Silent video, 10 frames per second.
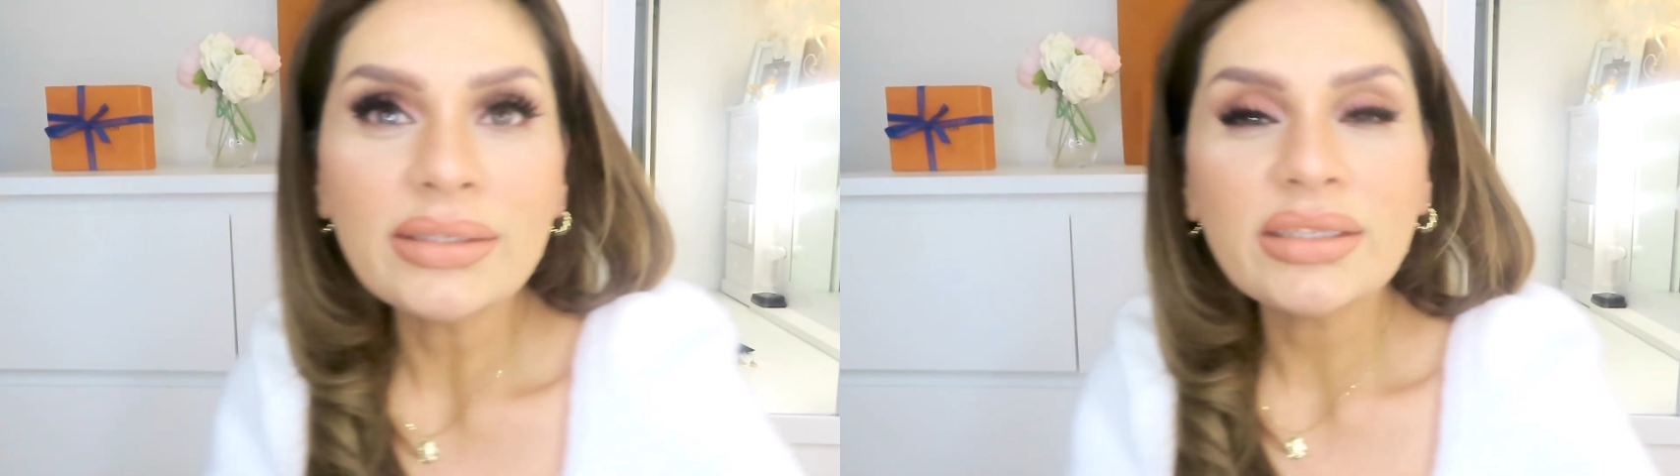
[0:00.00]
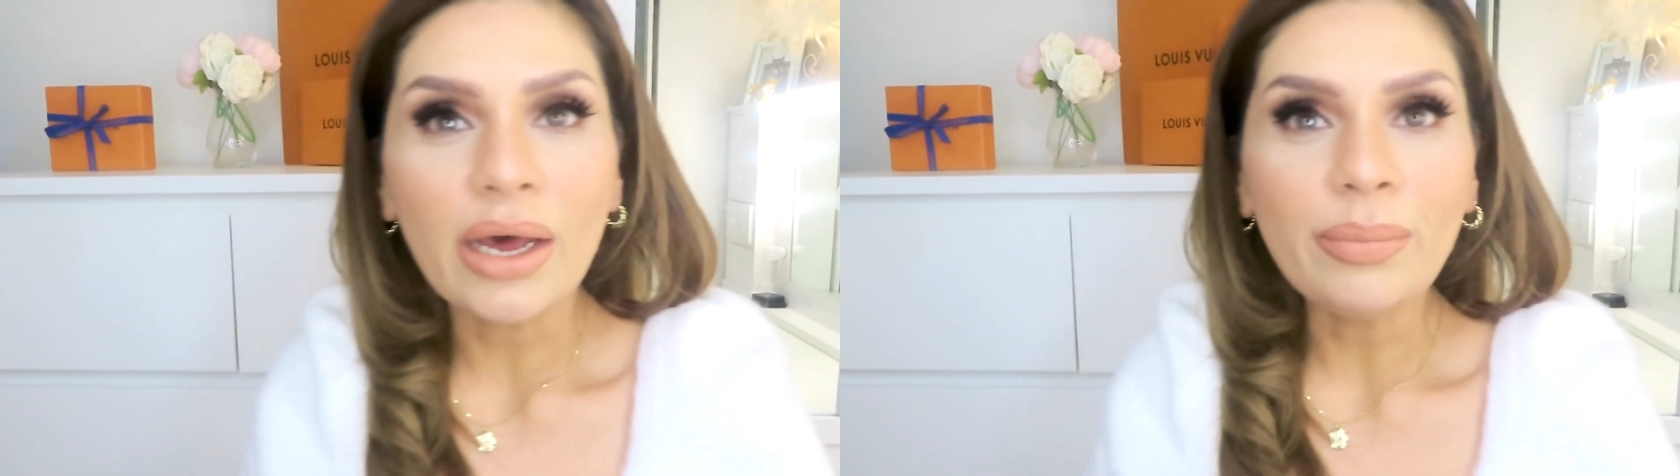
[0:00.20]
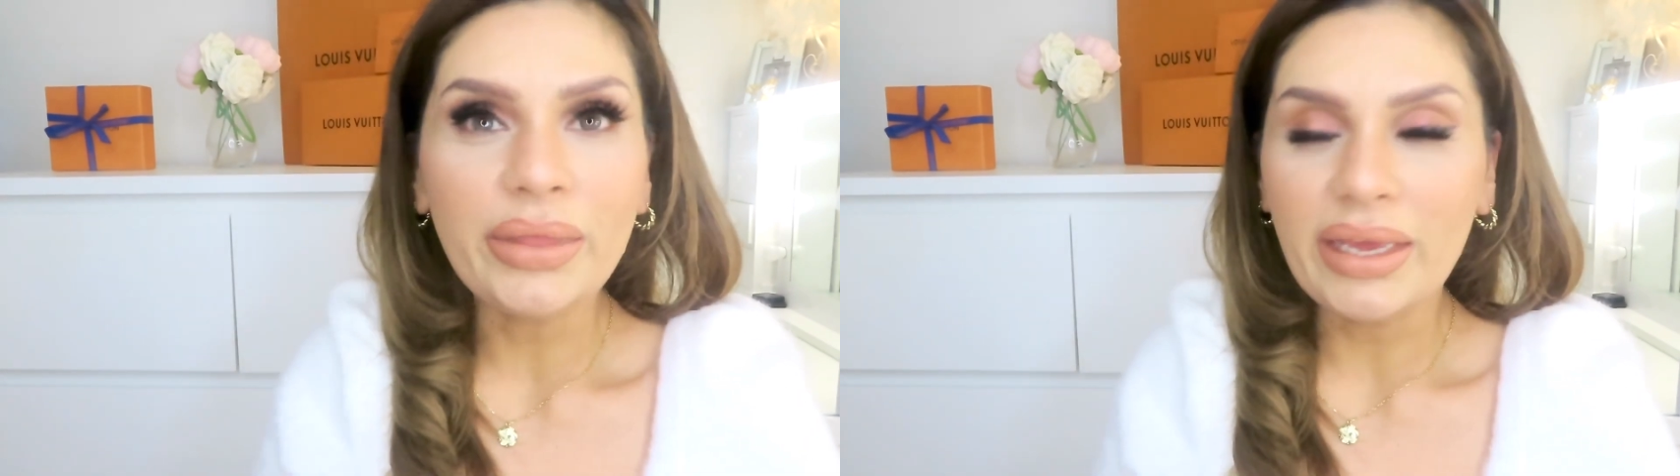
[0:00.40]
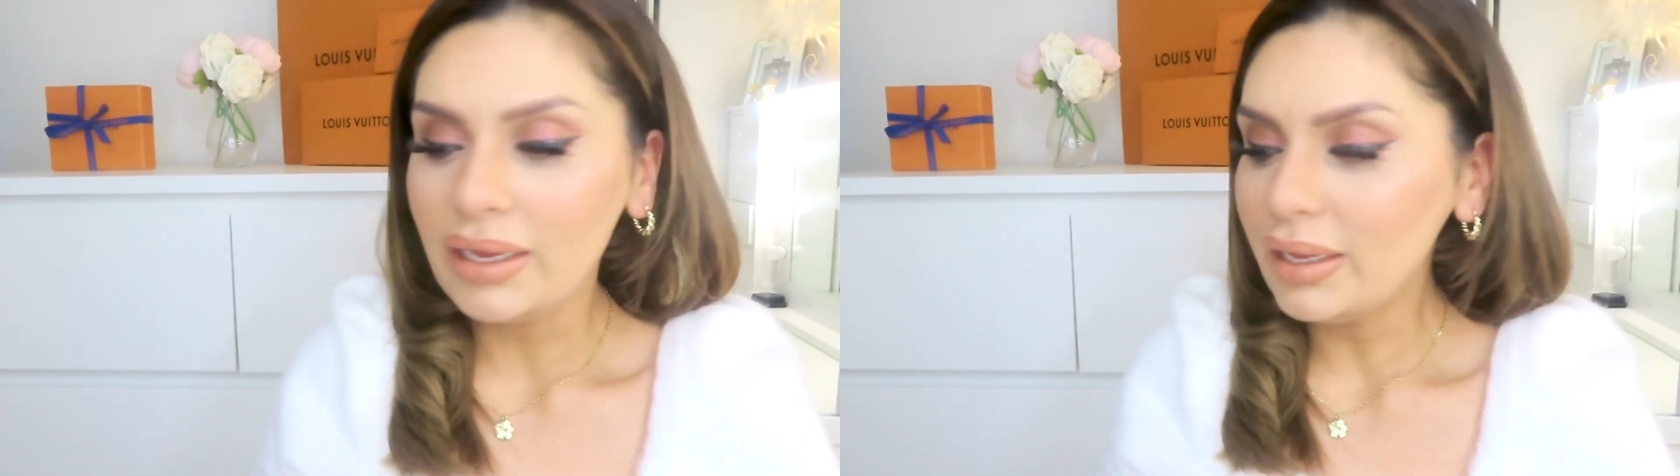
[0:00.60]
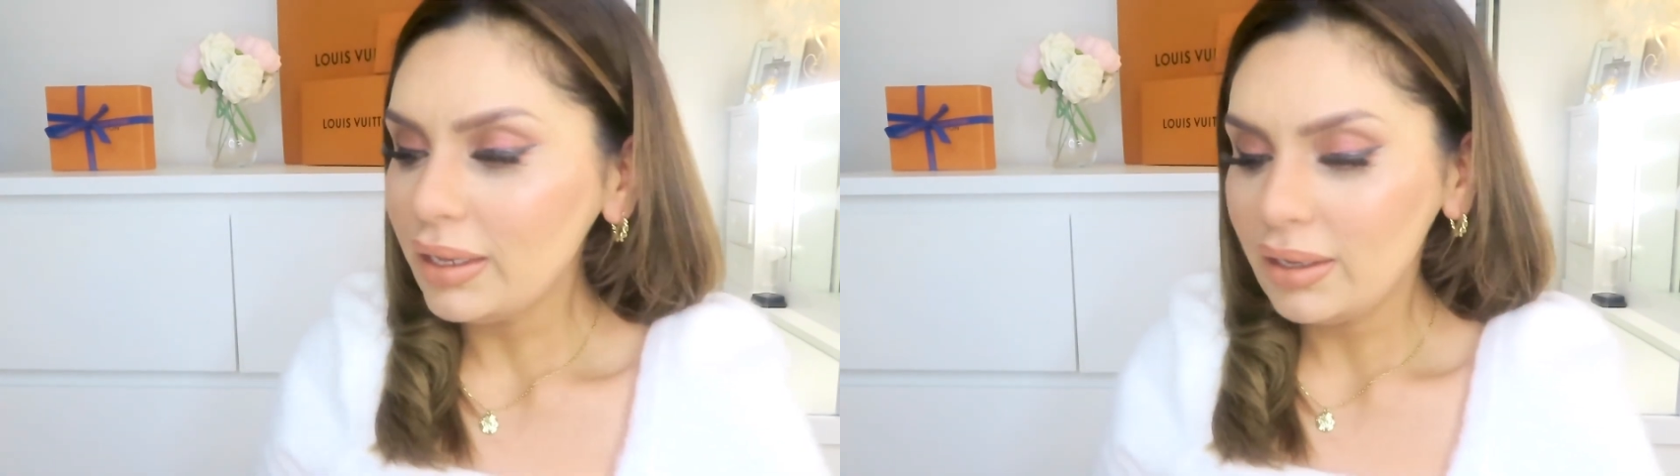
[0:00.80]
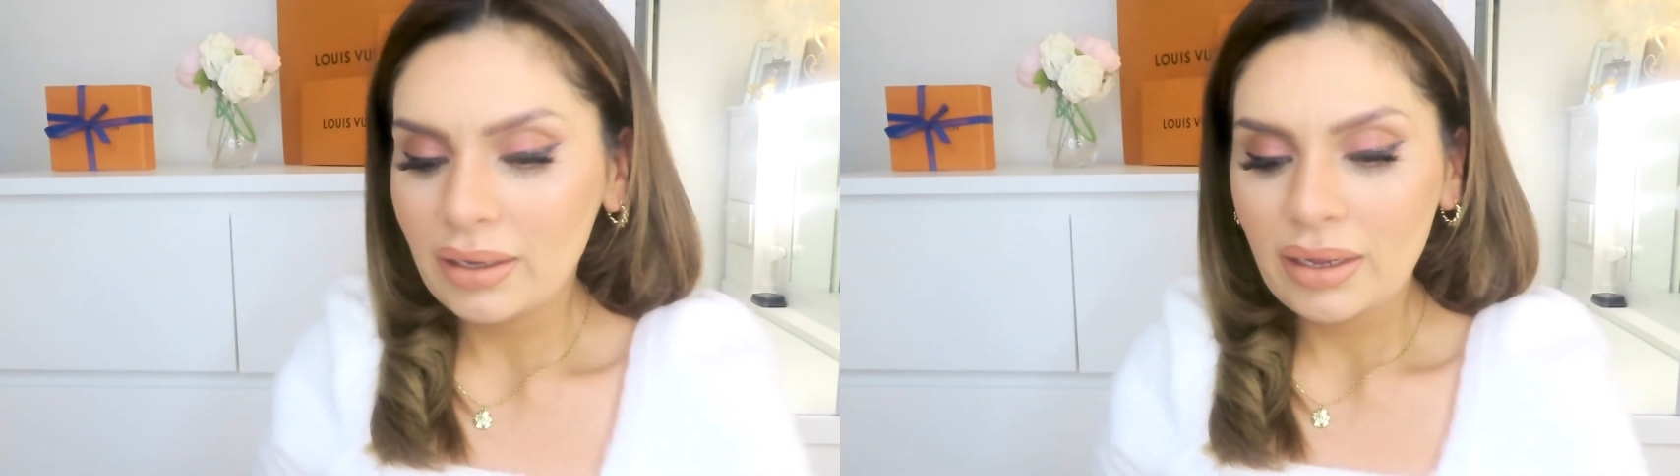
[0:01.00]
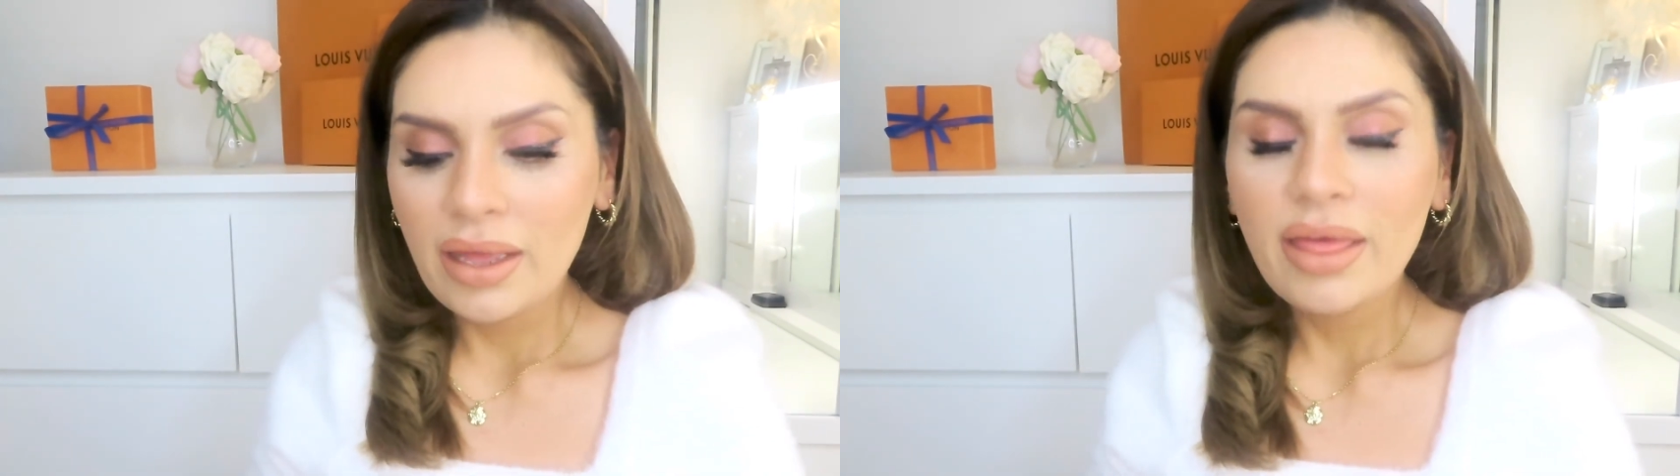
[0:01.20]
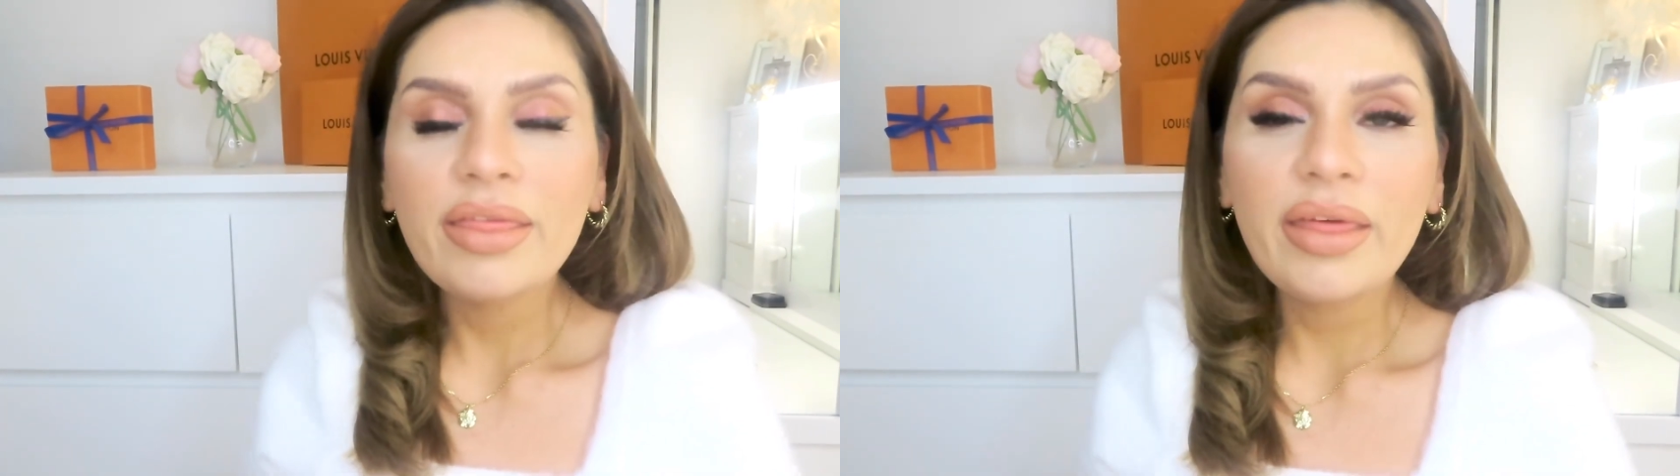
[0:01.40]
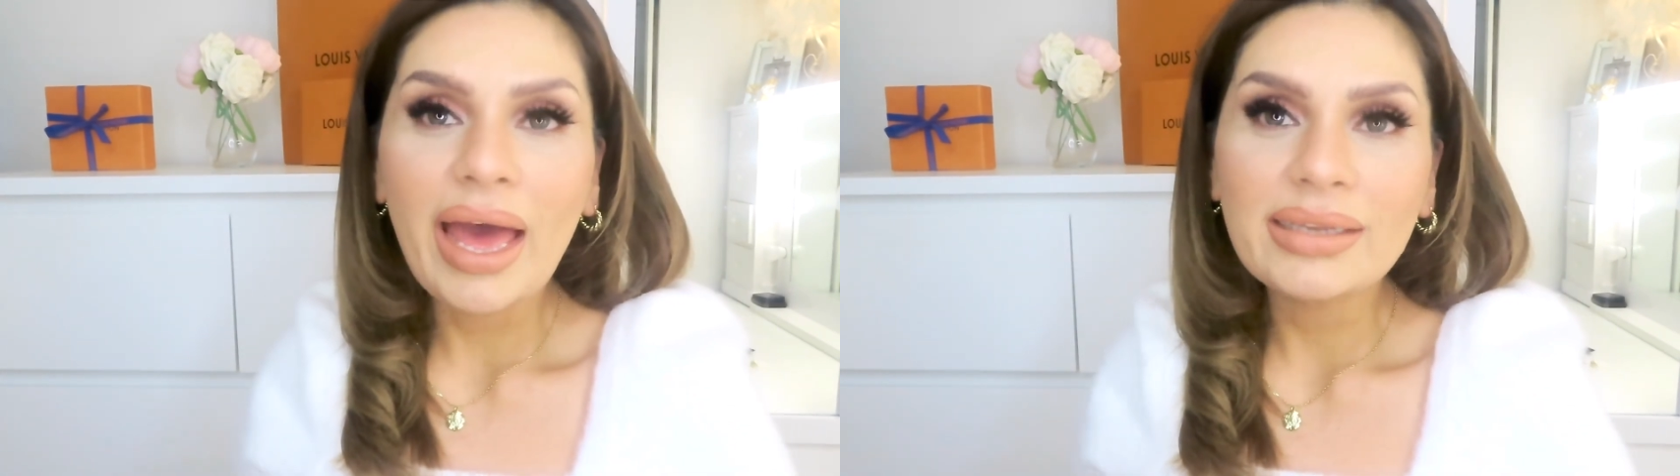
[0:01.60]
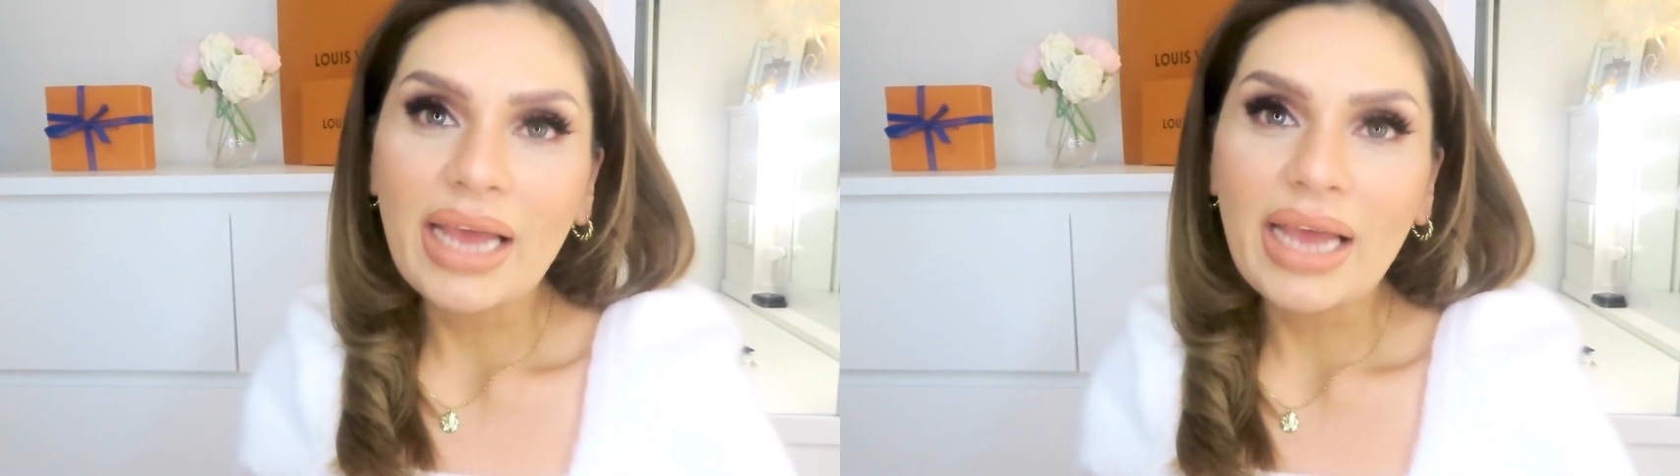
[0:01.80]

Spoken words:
something that